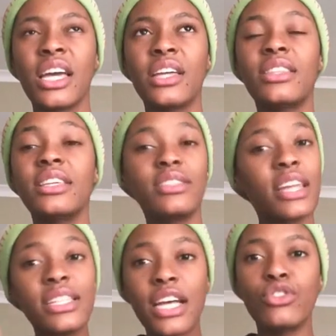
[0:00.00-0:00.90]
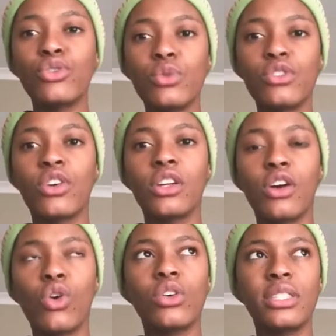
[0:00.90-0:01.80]
the tattoo was
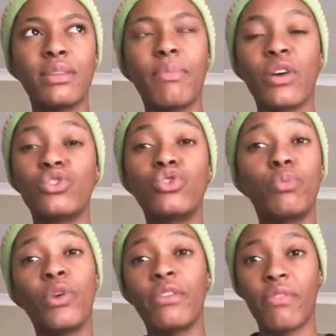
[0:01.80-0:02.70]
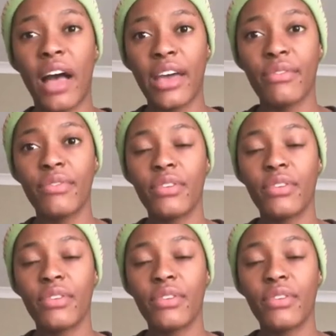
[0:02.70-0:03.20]
gonna cost about 2.5.